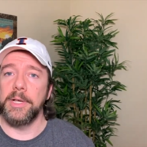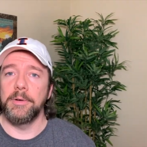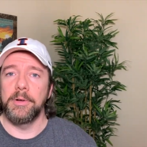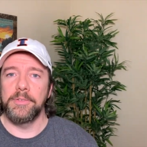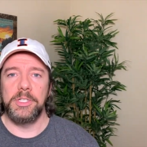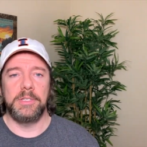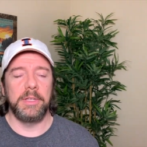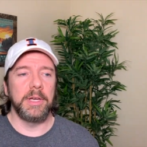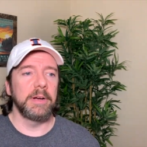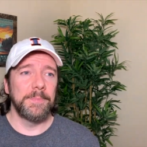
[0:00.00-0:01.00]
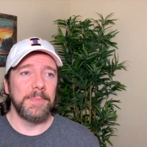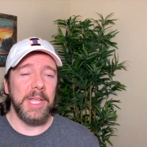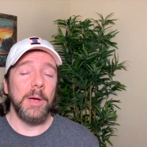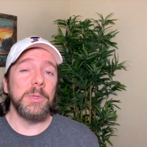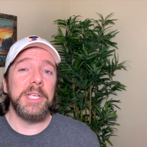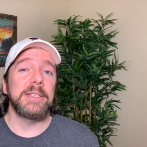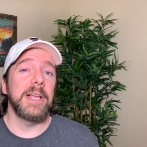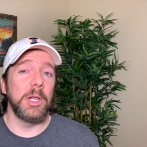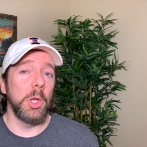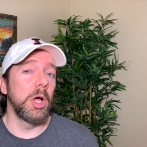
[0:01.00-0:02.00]
I don't know if she's still there. I will say it's
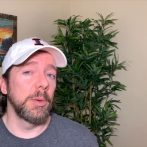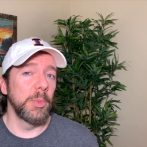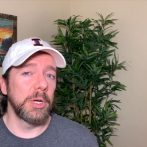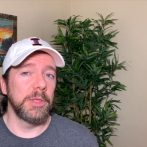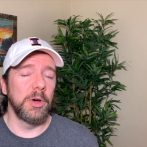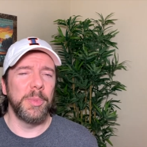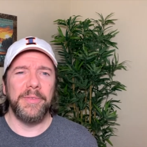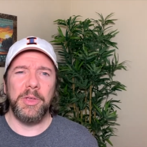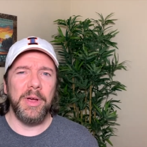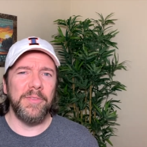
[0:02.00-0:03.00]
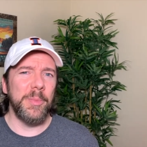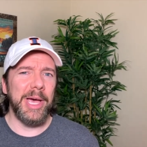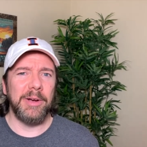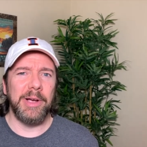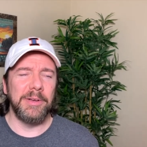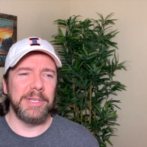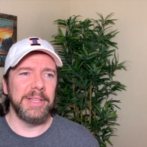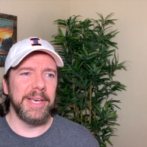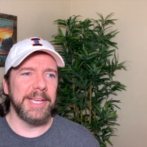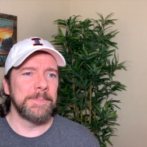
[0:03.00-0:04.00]
not a long book though, but if you don't have a background in,
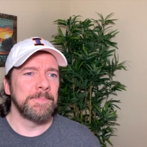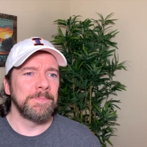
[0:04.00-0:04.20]
like,